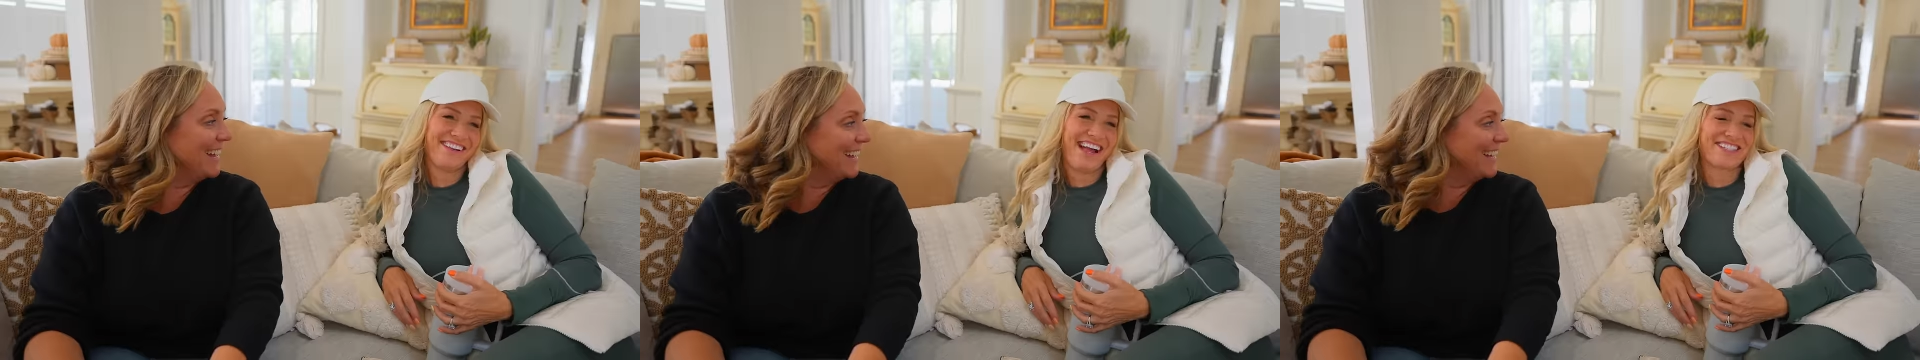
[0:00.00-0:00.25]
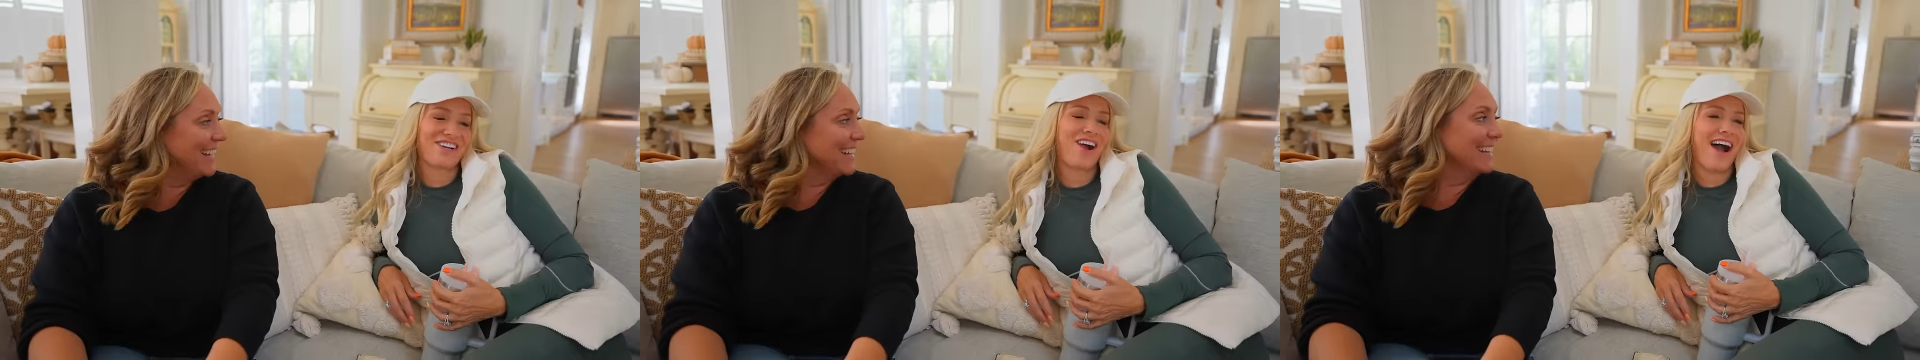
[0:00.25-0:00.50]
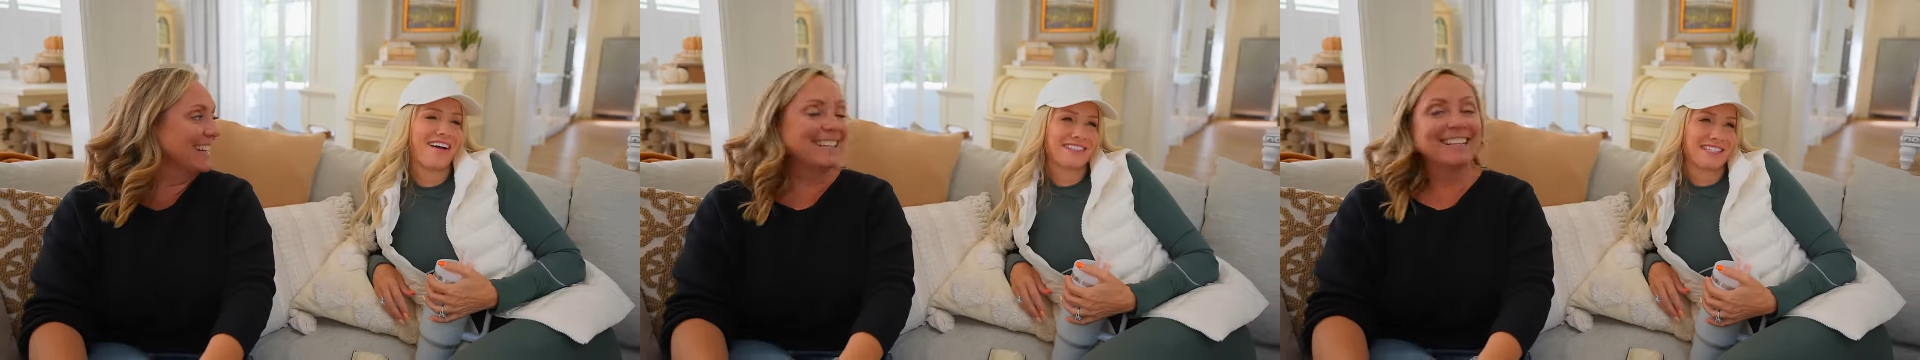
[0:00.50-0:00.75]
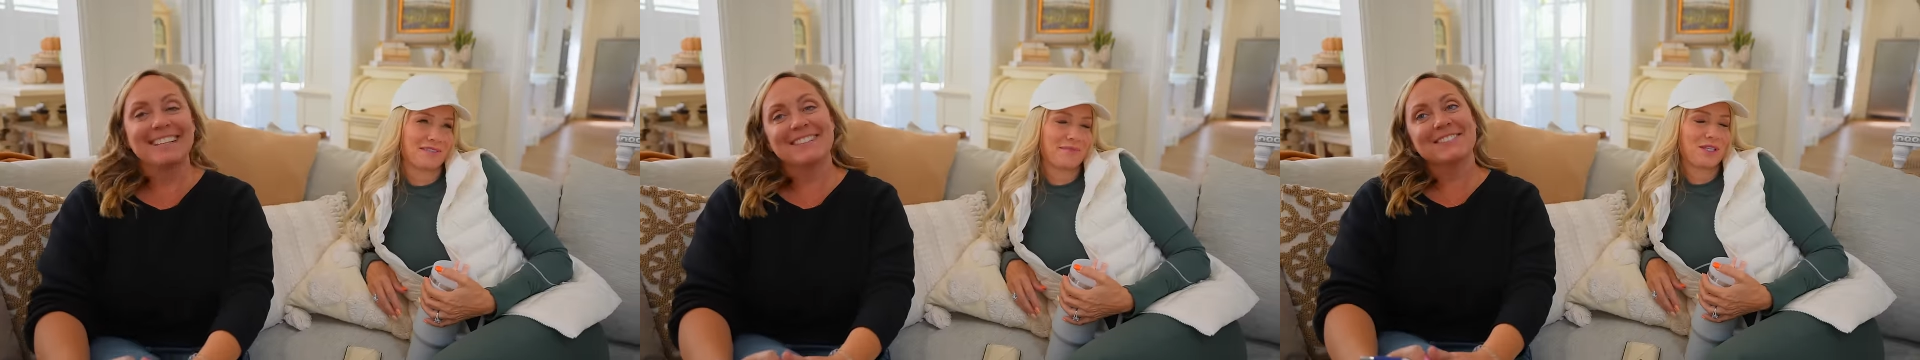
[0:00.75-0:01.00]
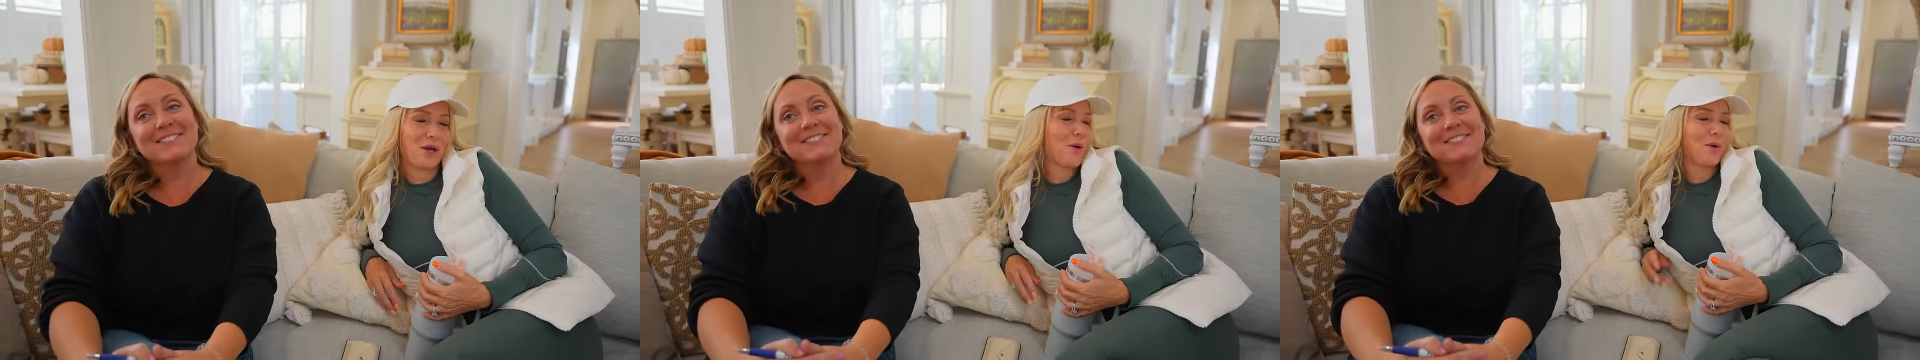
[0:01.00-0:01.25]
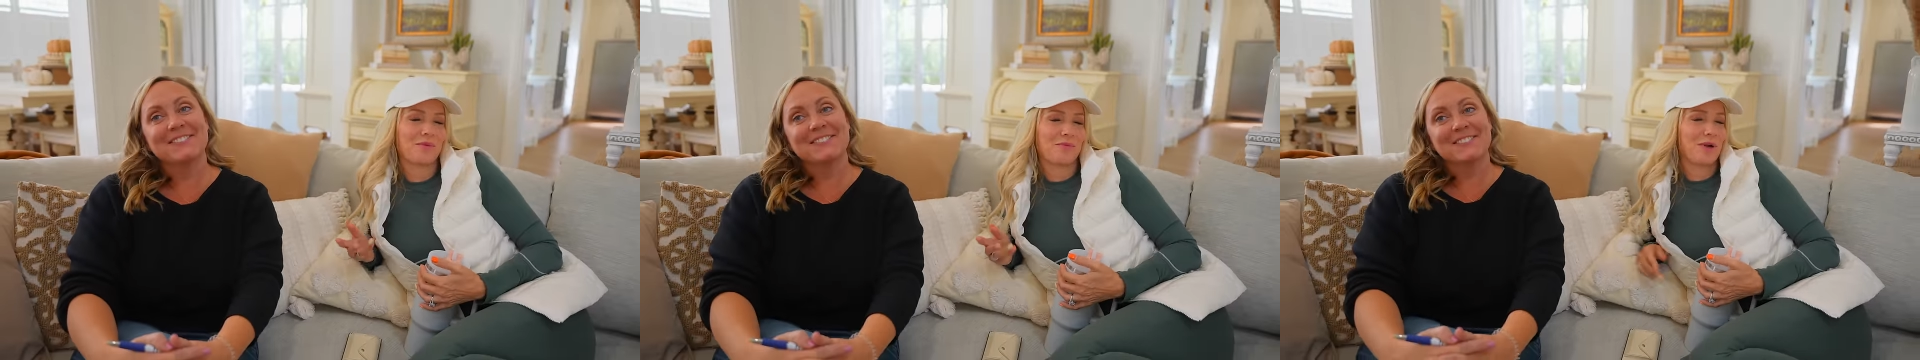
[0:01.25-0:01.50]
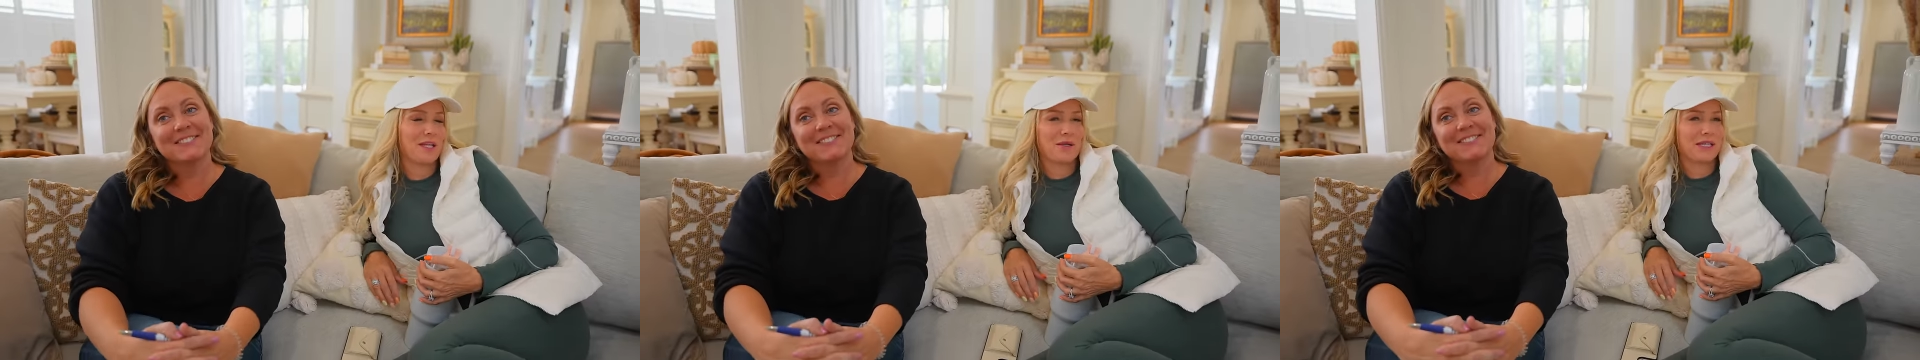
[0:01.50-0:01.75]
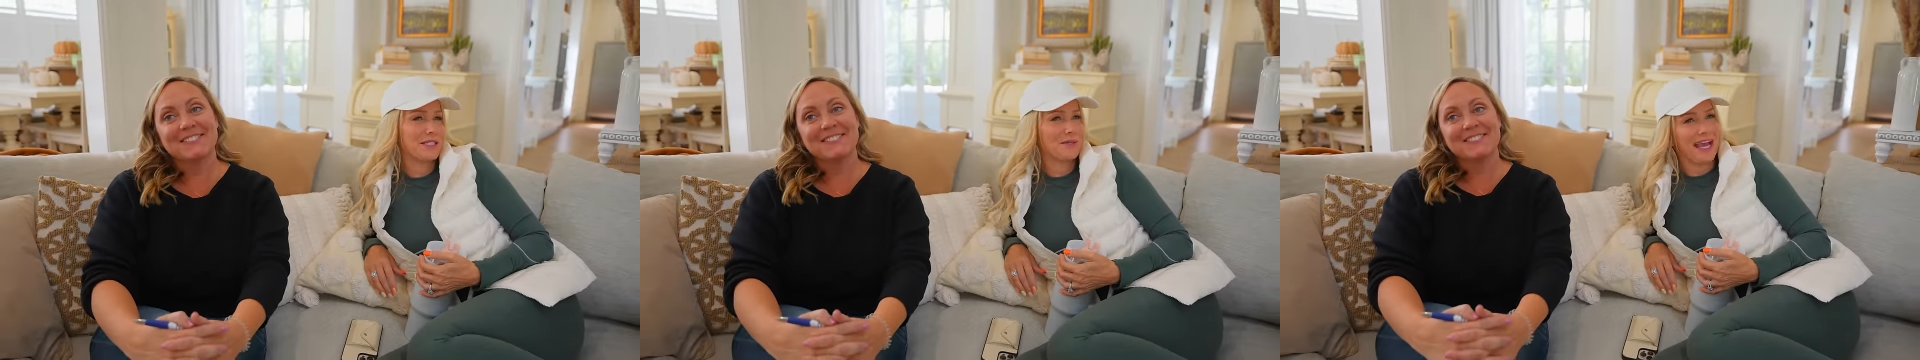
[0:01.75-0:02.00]
Speaker 1: guys are awesome, so what are you
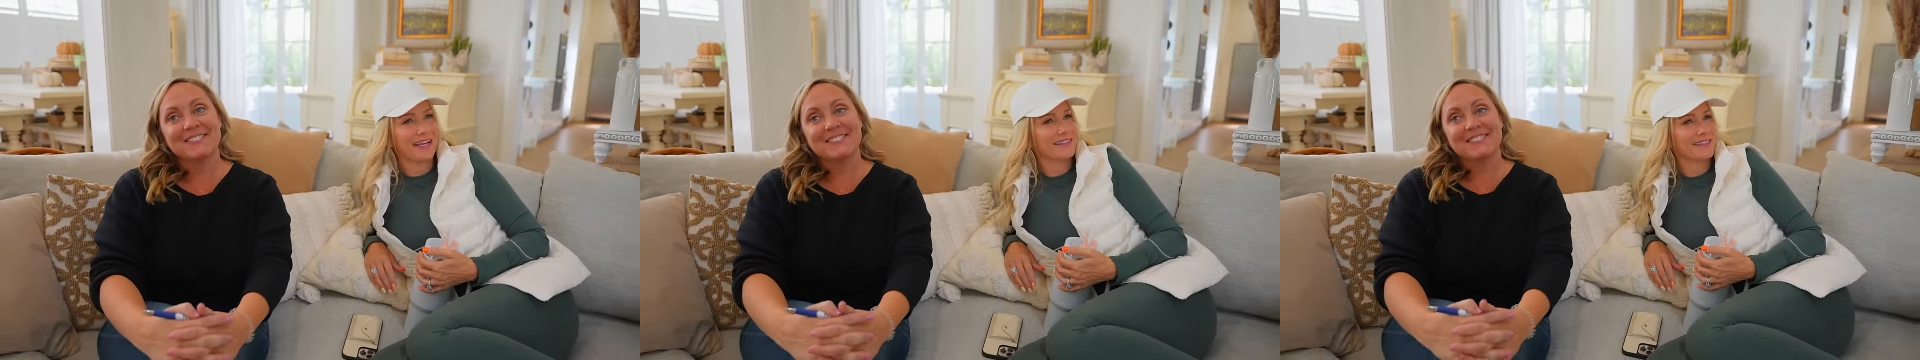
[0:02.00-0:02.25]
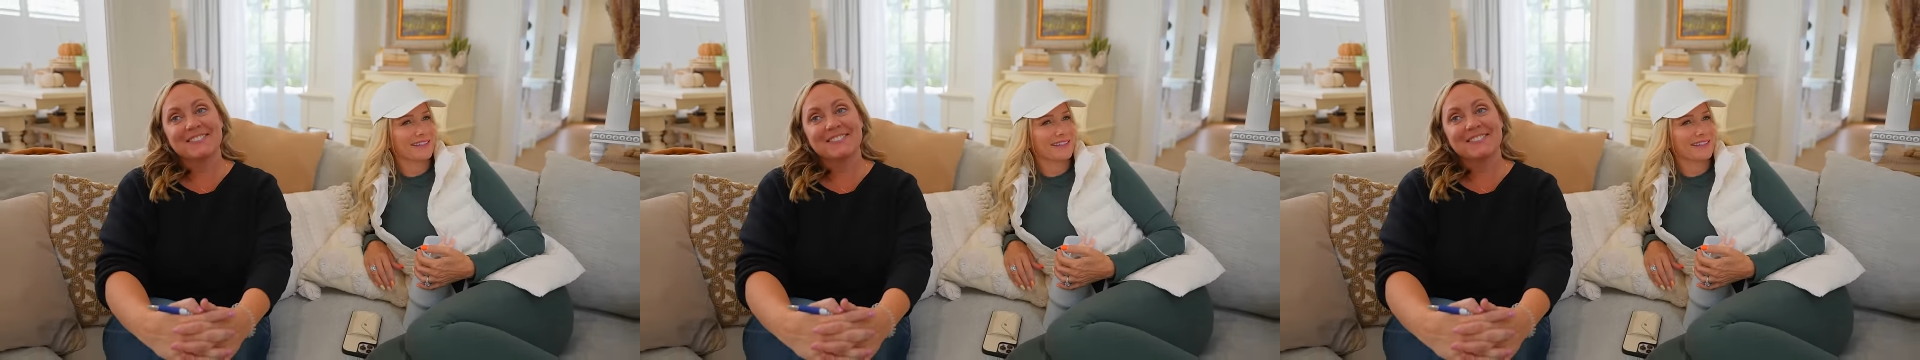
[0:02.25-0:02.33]
gonna do next?